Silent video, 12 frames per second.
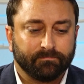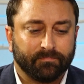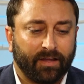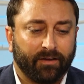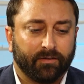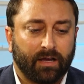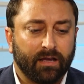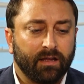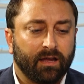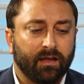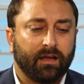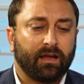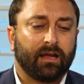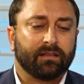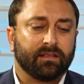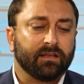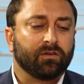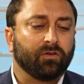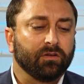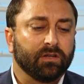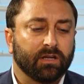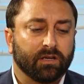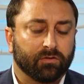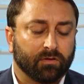No, I think
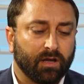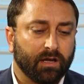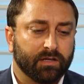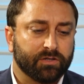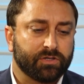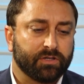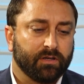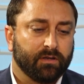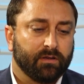holding a grudge